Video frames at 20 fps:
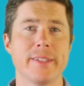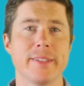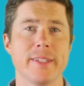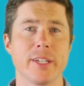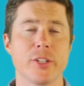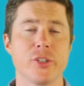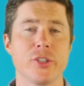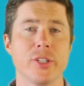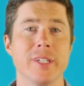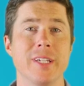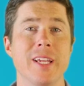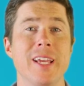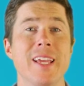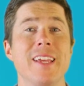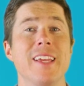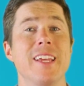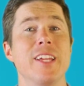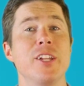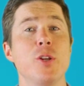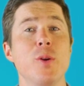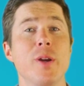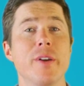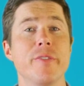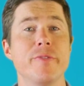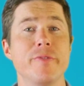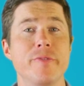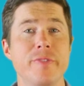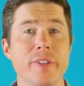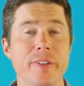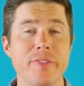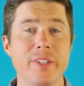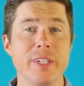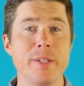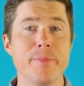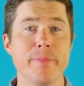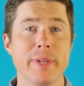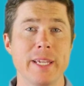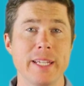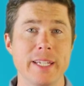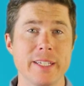section, and you have 50
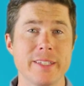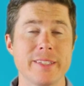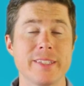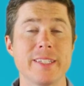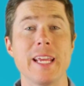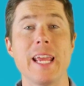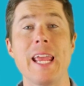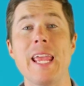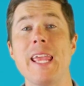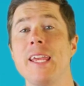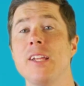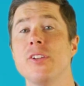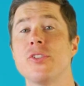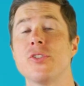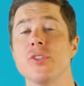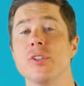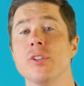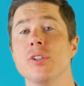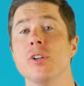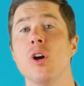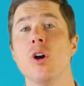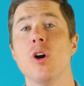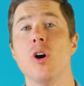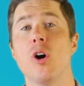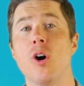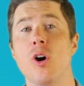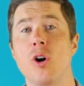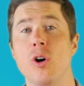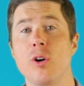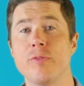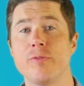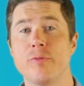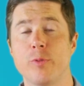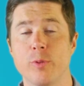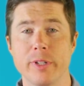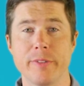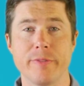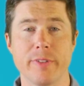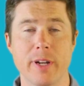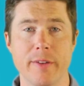minutes to answer all
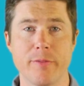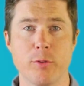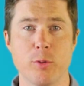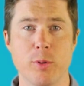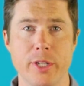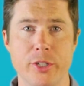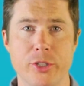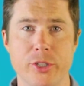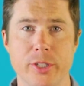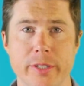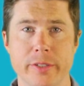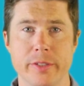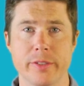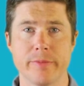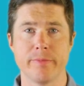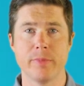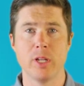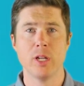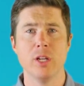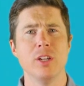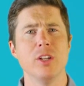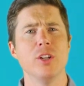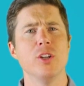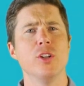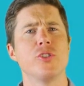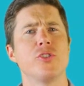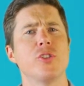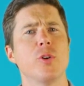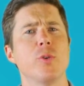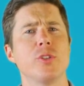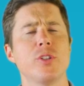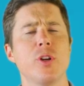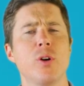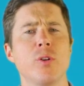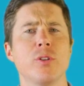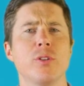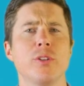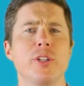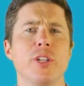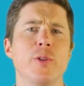45 questions. So in
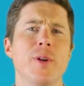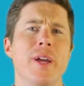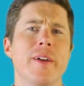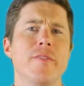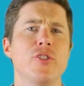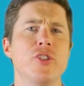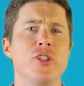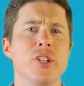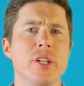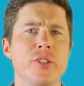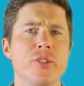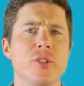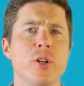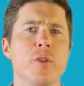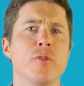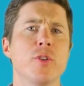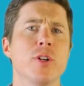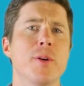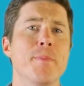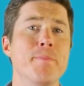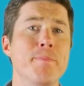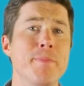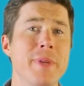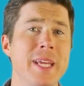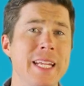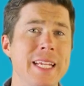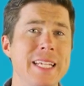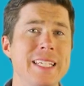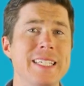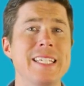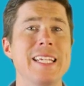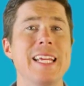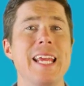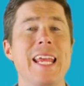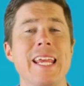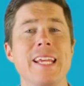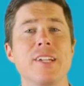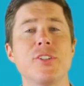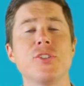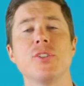total, you have just over a minute
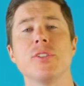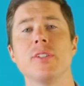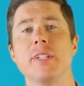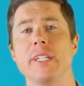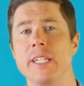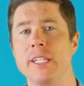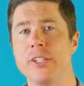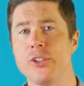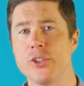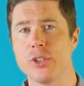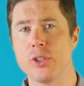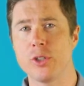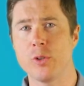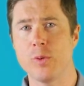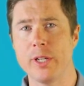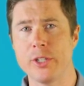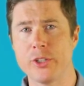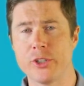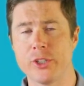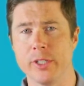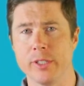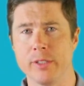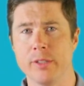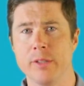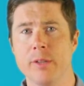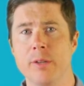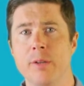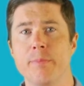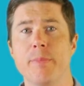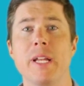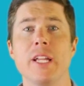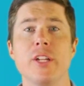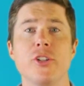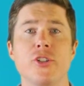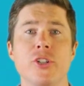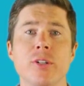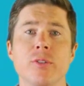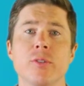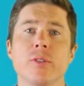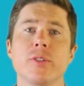to answer each question. But in
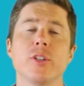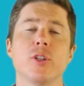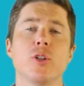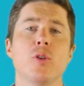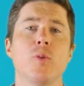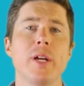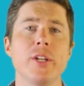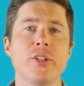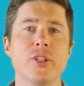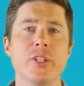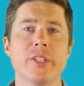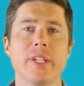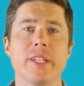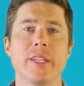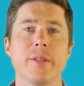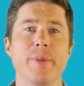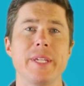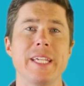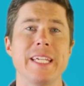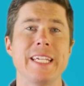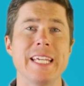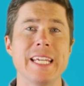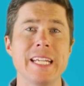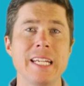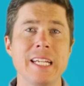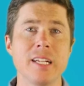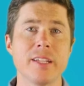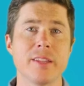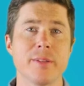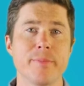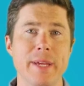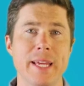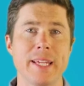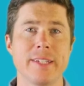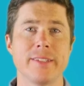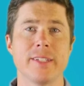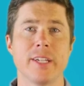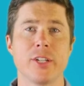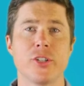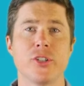general, the questions at the beginning of the
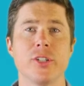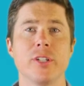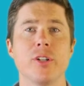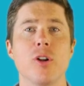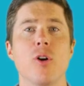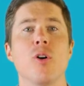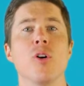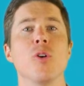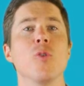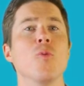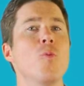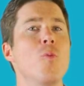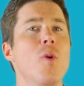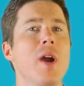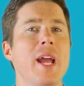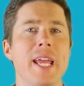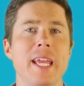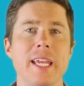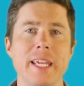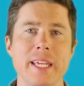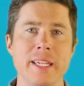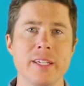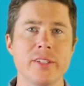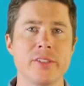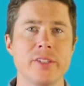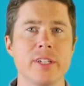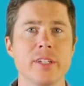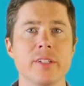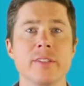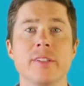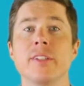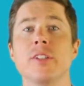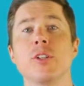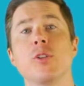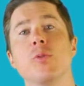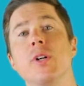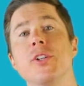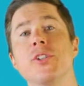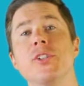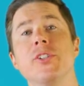math section are way easier than the
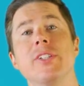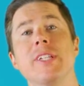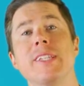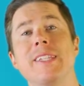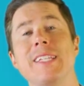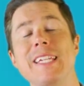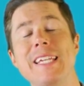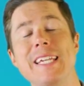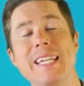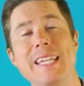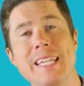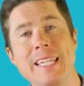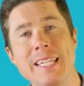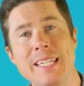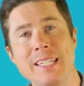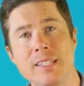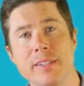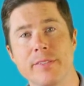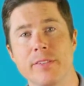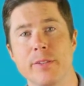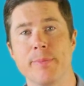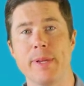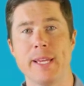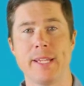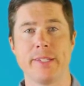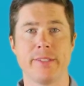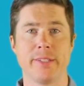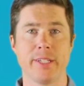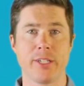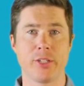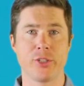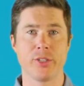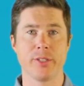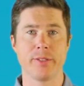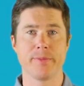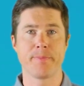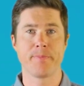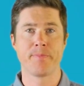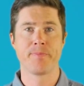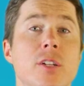questions at the end of the math section.
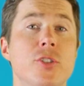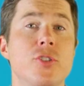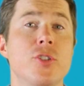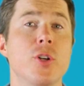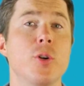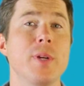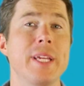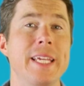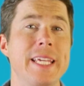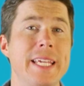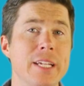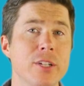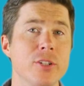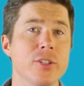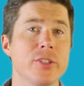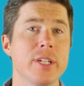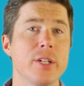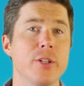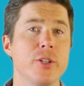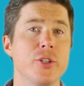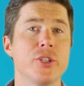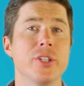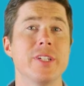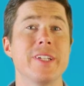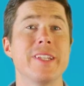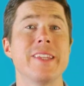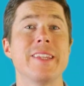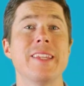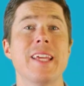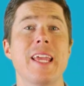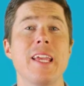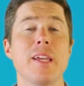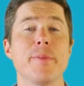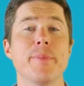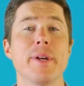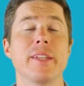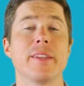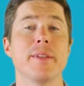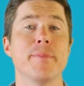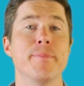So here's how you should think
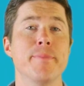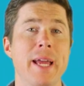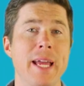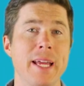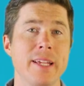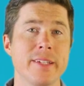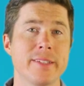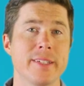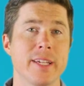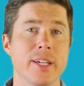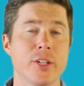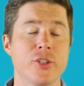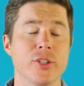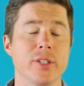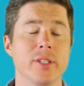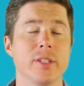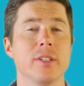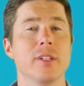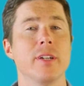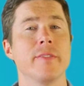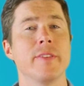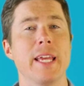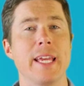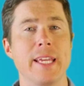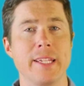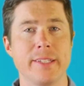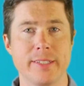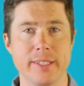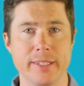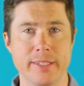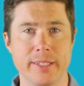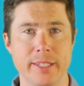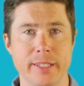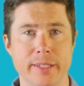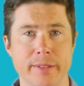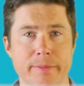about the math section of the ACT.